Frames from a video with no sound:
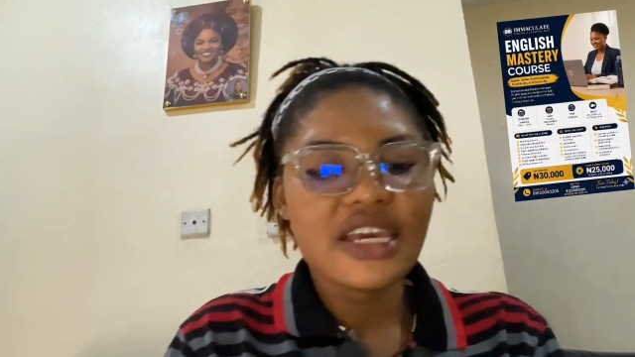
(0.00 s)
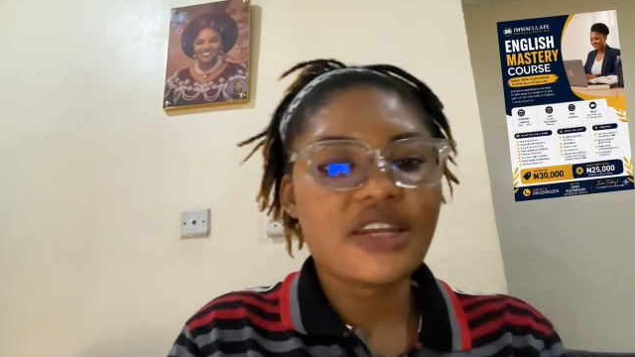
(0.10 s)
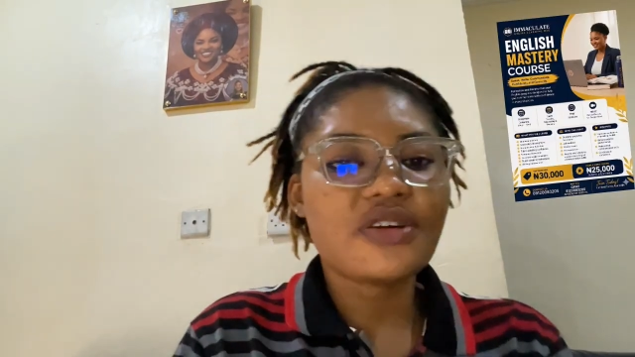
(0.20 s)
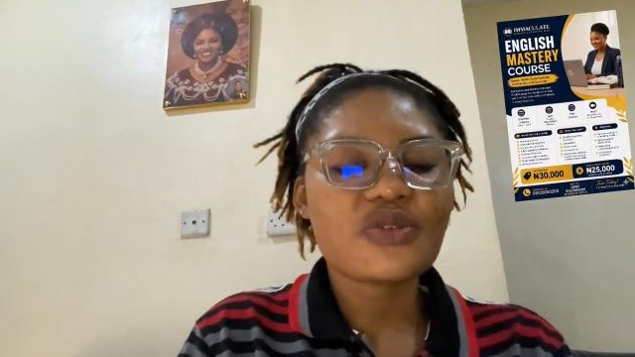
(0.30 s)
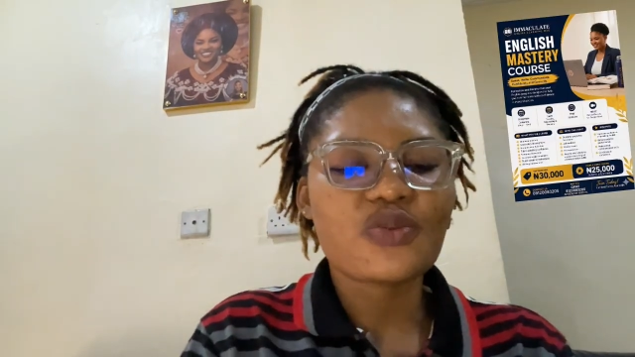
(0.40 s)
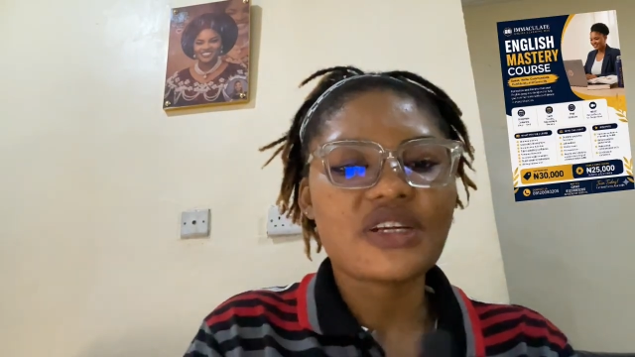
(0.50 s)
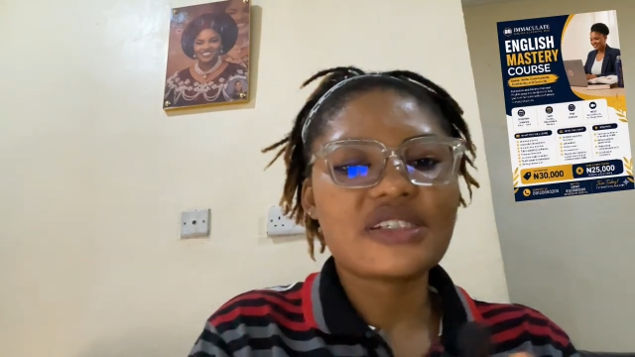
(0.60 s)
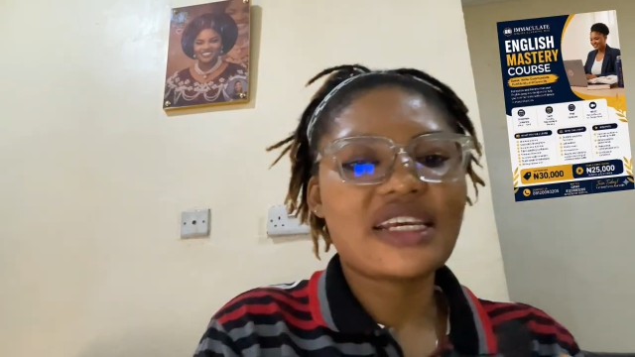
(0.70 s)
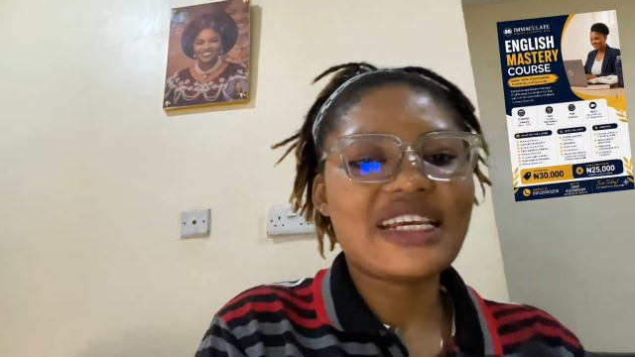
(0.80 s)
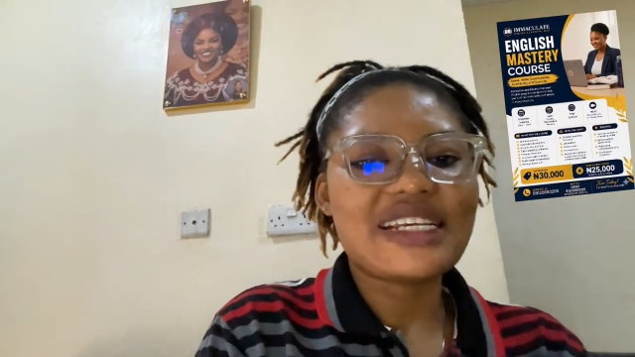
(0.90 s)
In other
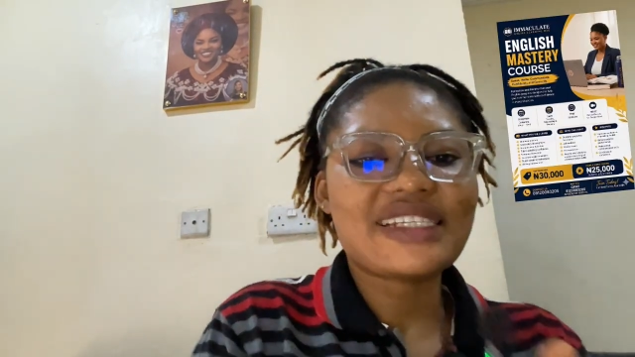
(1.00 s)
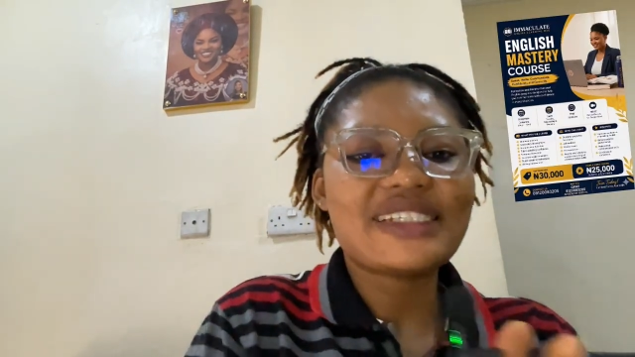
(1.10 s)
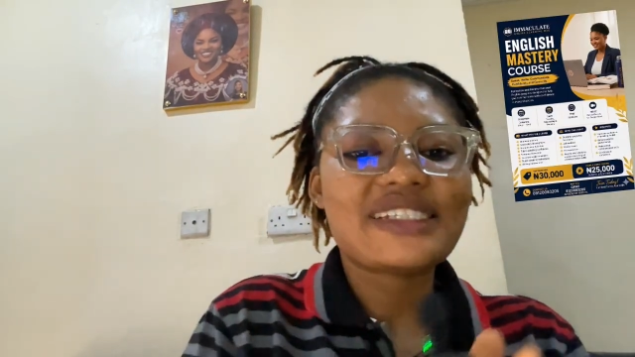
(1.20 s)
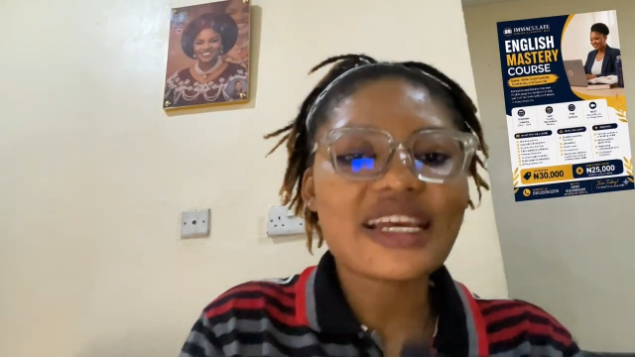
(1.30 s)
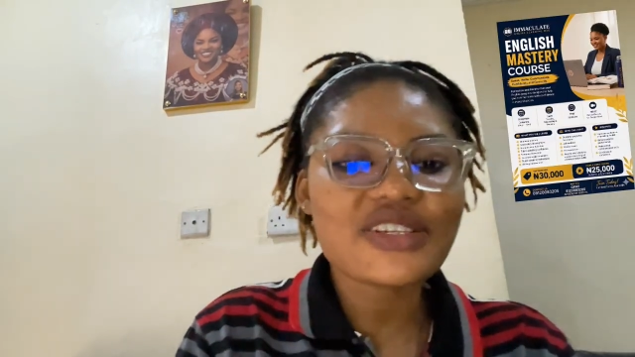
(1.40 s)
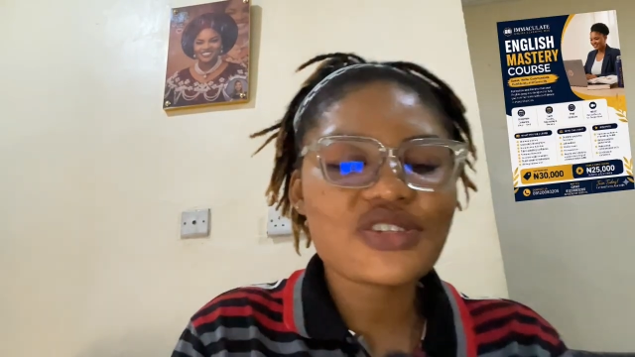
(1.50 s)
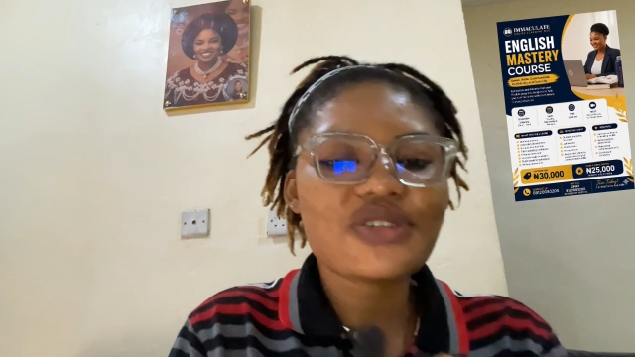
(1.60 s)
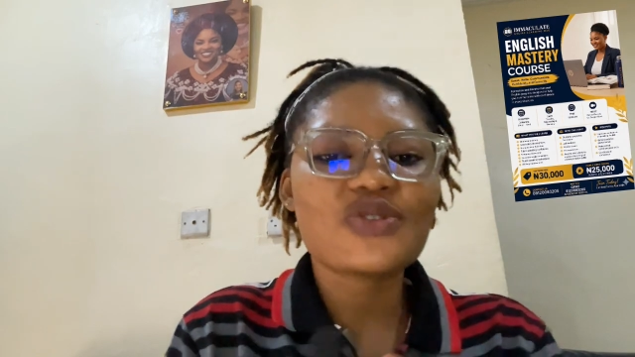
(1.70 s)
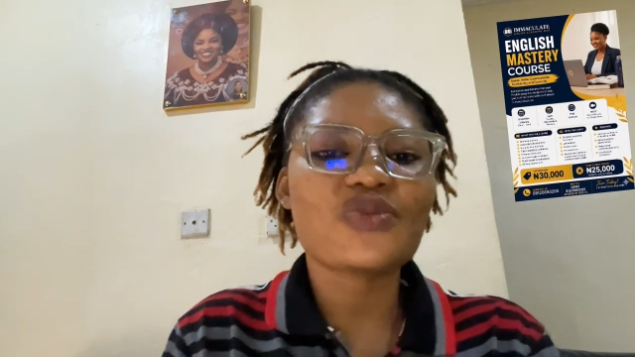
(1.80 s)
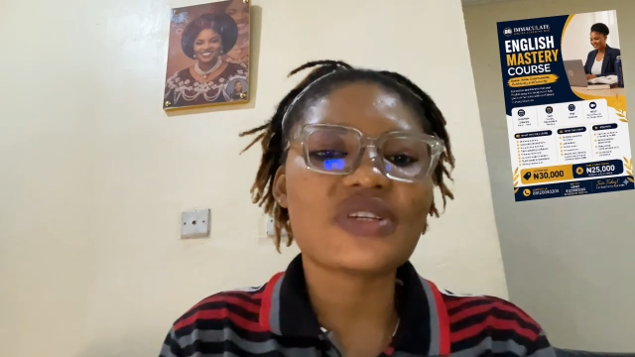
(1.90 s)
words, his
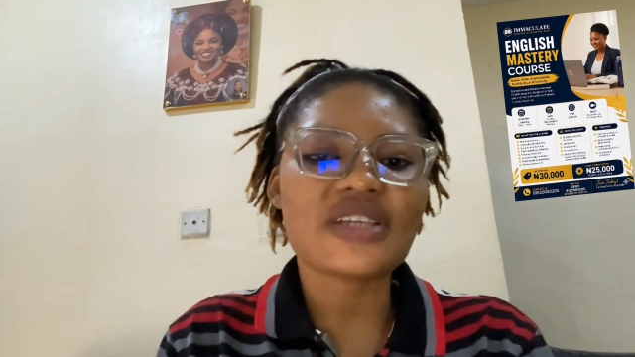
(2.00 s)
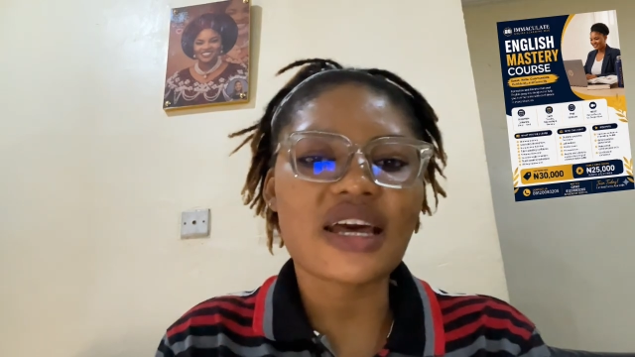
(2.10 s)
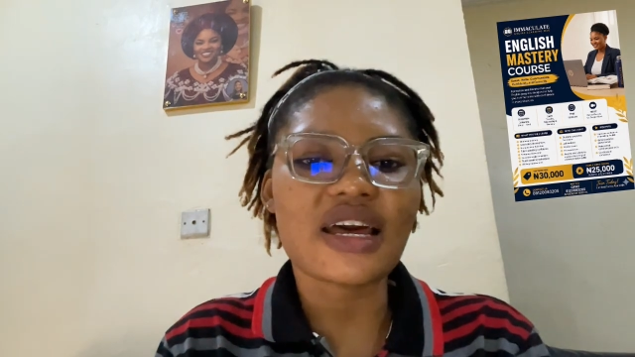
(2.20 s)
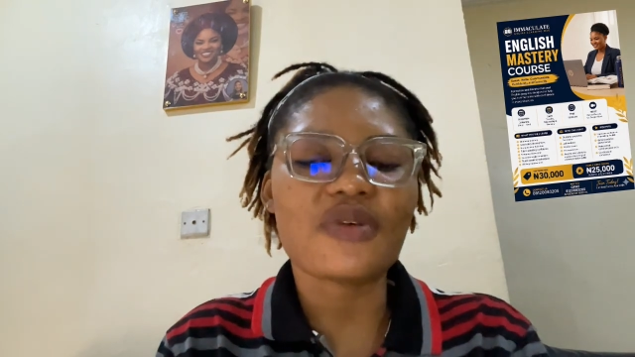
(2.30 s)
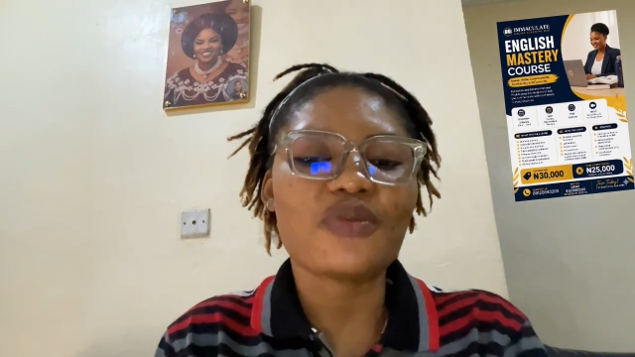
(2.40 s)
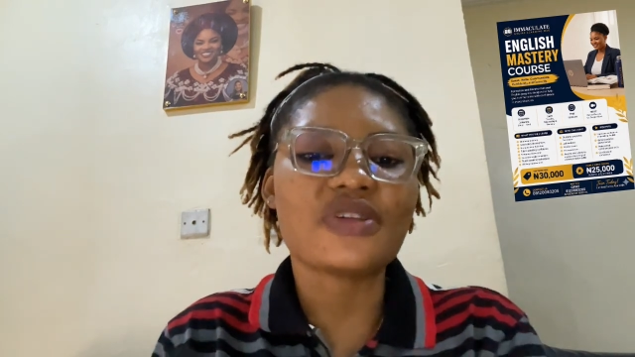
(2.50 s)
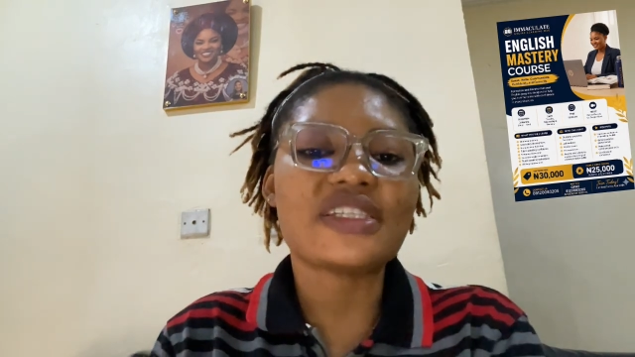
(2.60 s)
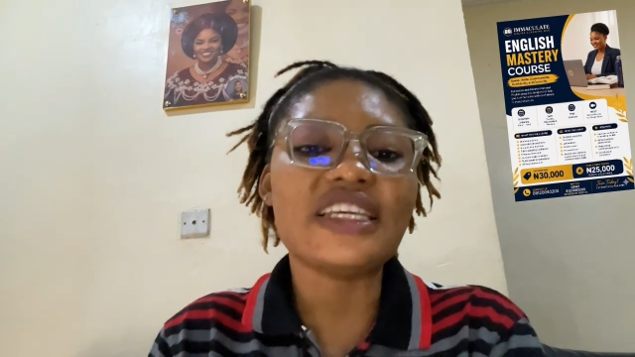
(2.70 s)
intention towards her was